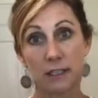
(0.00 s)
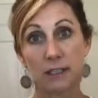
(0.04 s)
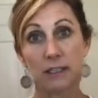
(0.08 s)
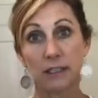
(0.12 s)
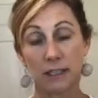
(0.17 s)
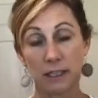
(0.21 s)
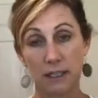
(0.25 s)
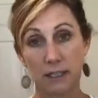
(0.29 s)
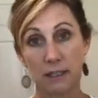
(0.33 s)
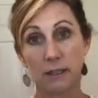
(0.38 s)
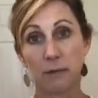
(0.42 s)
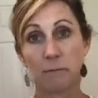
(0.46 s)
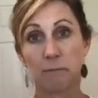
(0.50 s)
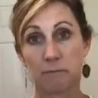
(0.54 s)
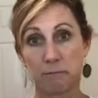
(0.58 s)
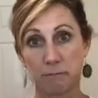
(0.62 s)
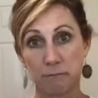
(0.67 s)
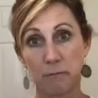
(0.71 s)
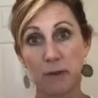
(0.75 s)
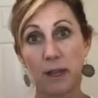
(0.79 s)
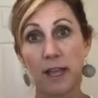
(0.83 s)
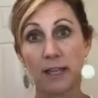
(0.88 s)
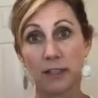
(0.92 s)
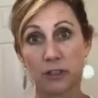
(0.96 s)
kind of the
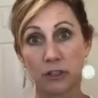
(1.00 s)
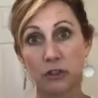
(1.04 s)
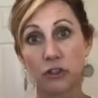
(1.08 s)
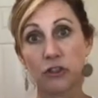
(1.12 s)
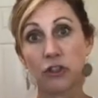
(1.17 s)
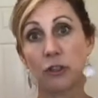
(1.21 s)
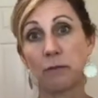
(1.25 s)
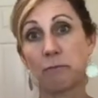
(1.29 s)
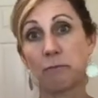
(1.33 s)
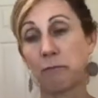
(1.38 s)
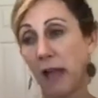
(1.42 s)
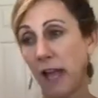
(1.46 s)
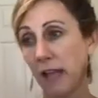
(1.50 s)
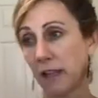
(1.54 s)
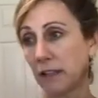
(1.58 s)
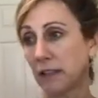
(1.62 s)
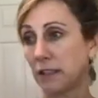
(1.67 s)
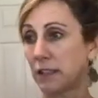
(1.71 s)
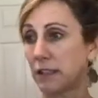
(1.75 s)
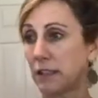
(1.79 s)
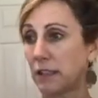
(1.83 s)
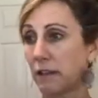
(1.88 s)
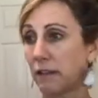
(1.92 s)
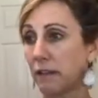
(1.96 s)
estrogen
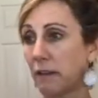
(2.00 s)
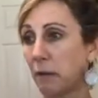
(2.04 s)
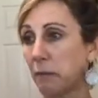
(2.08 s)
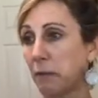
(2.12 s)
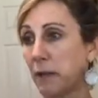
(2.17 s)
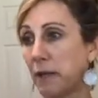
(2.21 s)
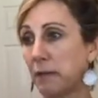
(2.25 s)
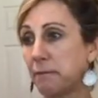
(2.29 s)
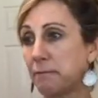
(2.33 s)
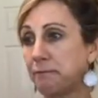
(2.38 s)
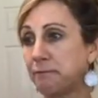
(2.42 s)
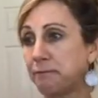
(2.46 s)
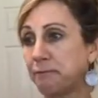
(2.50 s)
balanced a little bit.